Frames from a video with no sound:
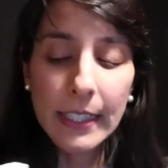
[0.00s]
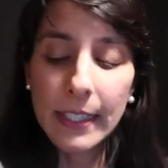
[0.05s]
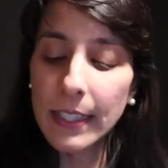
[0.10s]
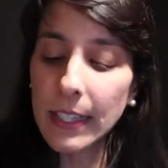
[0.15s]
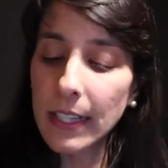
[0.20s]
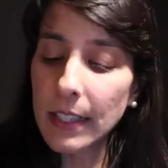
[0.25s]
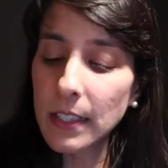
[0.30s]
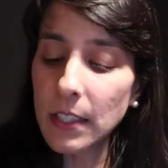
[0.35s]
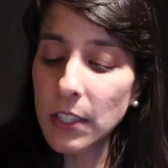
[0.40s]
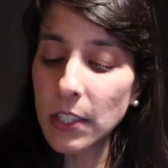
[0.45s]

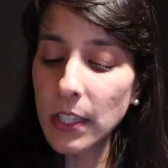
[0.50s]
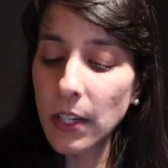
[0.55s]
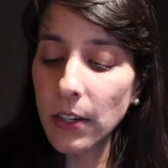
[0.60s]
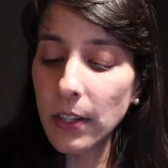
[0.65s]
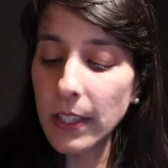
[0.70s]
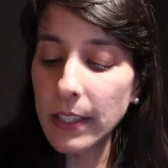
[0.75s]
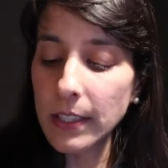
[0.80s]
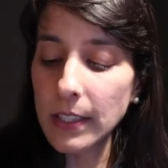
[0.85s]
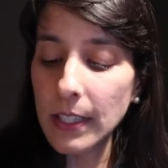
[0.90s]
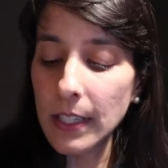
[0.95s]
That's
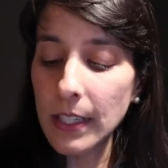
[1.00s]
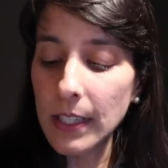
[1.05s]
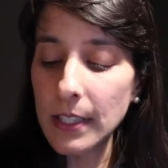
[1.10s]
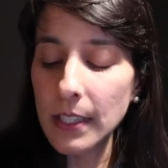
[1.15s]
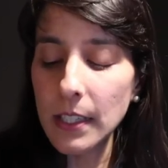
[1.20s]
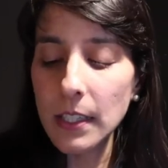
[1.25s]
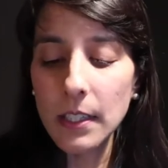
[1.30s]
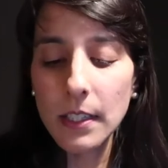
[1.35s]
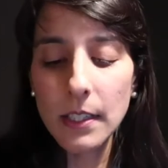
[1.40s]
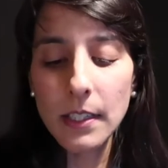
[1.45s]
Cheralyn
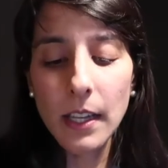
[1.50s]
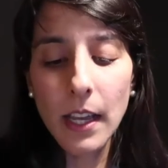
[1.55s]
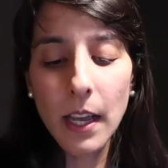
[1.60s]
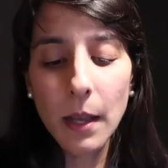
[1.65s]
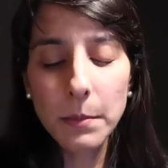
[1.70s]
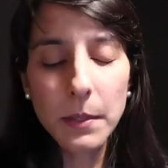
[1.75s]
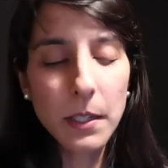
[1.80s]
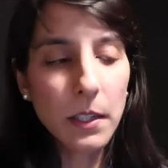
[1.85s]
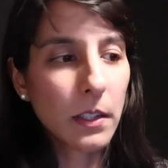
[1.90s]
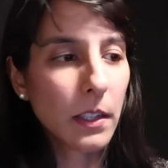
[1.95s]
Darcey. She's an
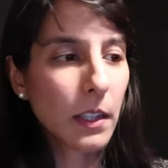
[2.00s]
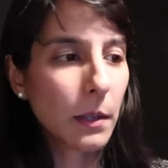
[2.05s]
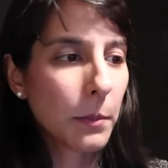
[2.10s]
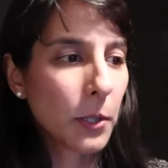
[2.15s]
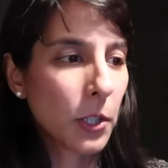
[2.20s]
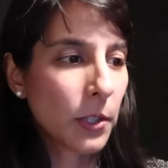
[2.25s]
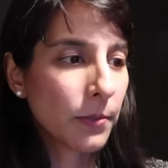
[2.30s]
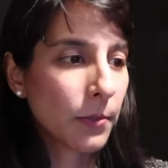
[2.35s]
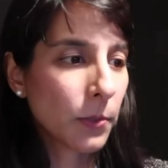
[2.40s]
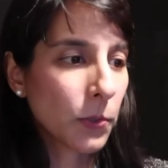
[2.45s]
absolutely
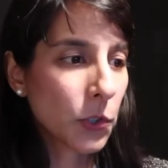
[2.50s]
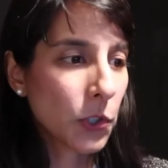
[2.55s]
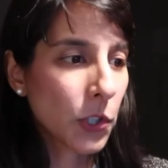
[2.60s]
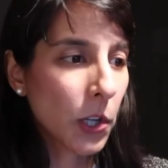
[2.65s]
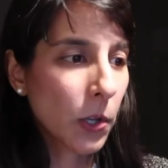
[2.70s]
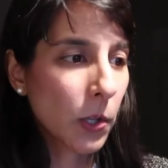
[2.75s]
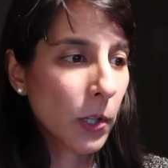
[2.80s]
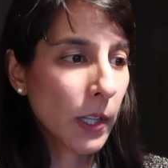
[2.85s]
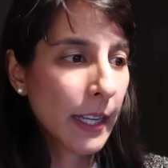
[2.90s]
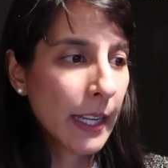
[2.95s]
beautiful
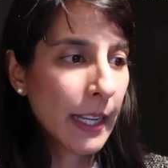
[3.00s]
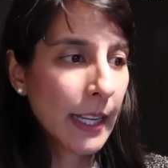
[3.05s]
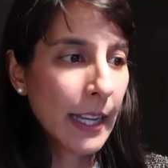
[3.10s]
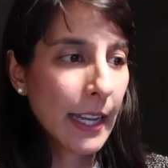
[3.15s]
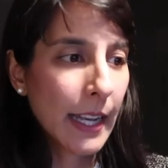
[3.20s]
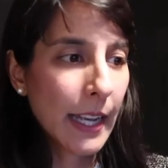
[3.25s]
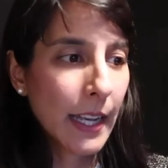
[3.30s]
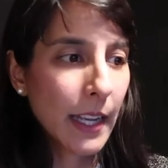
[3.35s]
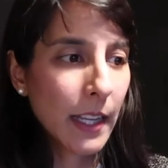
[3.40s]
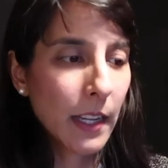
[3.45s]
soul.
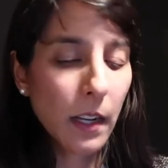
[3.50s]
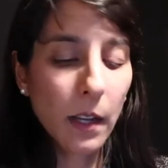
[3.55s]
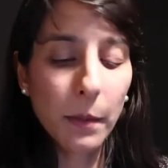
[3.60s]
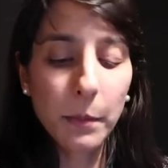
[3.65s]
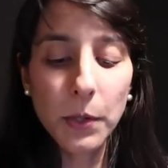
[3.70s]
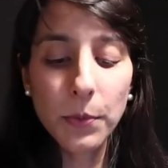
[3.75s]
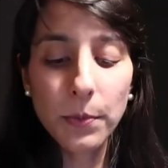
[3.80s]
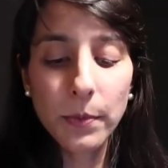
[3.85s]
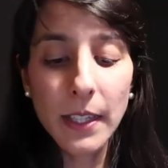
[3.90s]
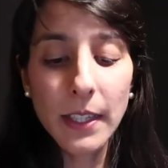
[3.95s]
And I'm
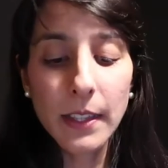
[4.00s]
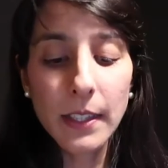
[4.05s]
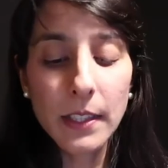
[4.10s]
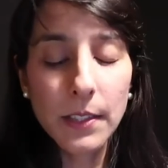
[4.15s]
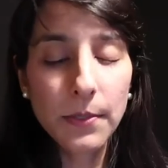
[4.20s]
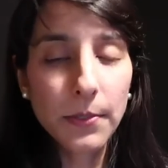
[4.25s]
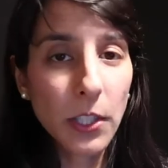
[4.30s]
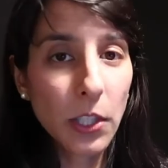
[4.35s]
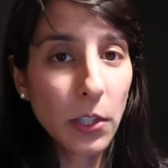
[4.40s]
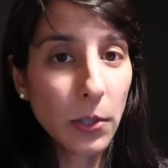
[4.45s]
going to read
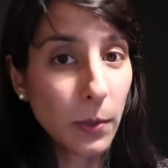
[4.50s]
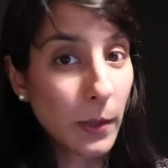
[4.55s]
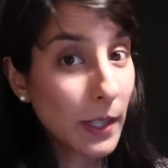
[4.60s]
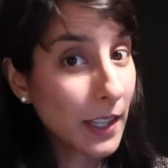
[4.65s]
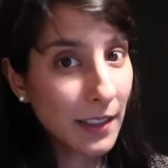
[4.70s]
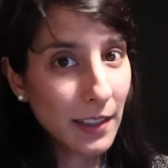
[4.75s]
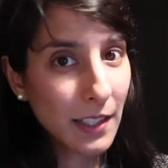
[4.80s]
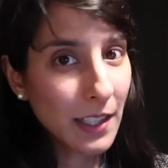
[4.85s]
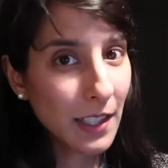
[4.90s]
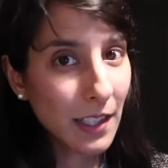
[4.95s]
this for you
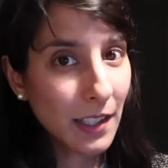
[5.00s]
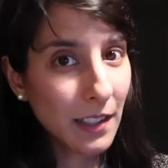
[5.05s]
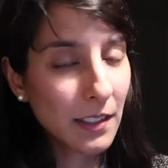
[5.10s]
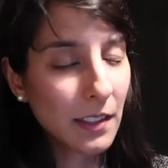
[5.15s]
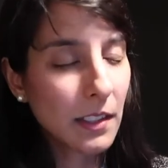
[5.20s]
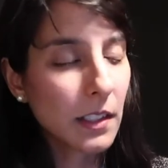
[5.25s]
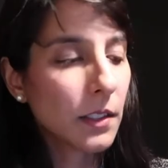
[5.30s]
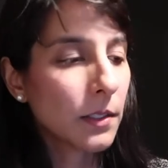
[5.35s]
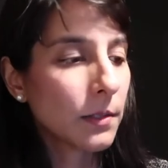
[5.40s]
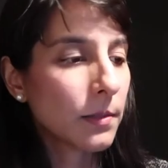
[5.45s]
at the
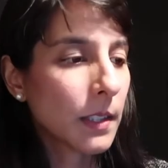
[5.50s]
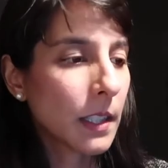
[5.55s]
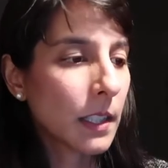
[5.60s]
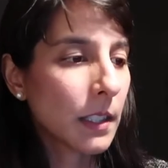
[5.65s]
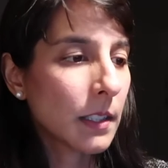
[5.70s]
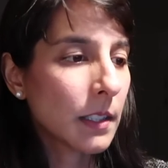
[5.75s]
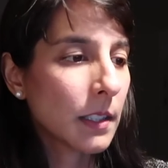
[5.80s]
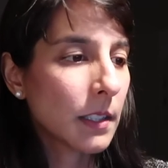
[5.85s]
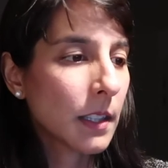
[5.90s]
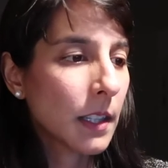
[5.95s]
end of
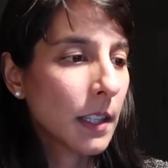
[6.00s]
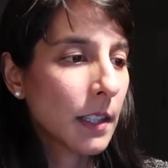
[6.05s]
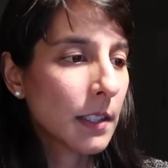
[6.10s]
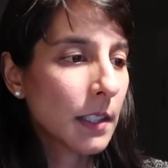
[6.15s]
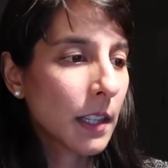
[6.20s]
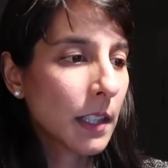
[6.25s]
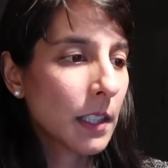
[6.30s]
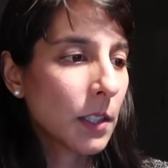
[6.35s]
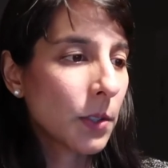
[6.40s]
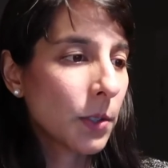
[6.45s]
this
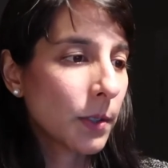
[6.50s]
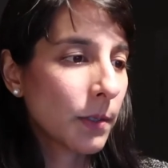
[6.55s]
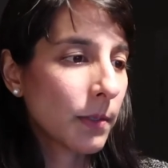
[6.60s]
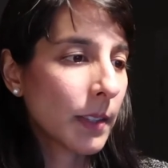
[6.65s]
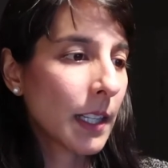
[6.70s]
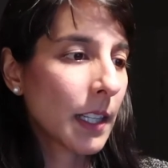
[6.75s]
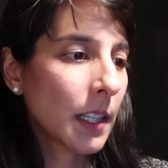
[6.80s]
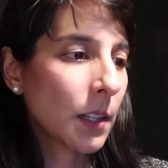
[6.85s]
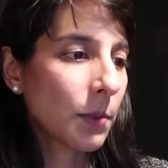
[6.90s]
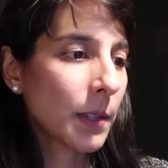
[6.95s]
sidereal
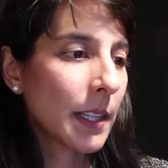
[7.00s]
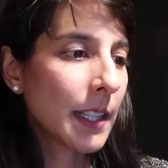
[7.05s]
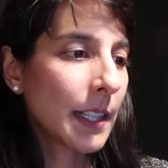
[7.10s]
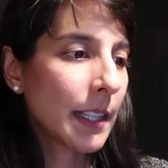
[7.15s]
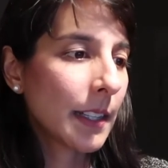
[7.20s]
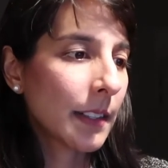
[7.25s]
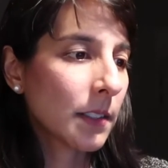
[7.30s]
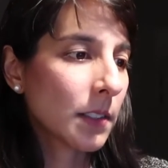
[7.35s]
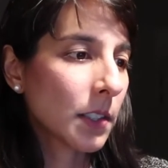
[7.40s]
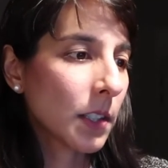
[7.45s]
Vedic
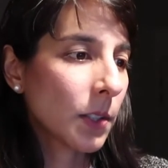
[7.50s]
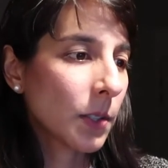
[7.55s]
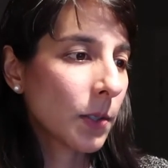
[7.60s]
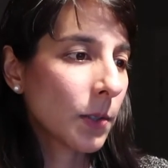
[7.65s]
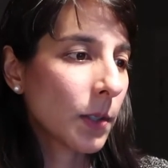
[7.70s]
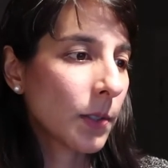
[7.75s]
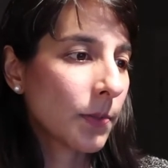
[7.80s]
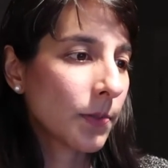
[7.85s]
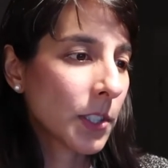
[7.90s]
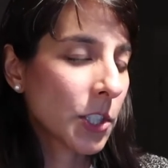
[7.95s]
reading.
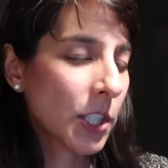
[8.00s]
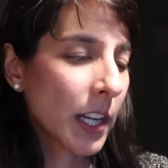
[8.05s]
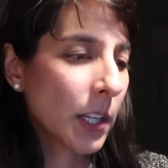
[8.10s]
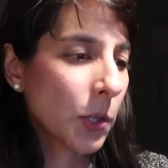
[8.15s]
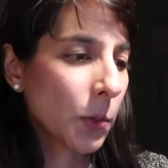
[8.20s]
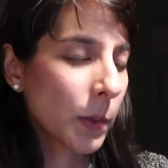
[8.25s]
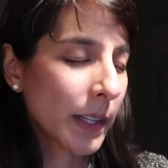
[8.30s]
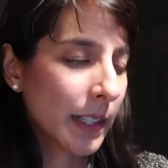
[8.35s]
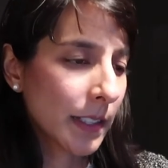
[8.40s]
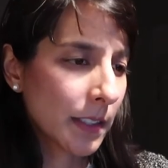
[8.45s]
So for
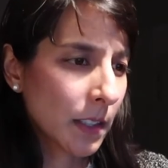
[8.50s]
January.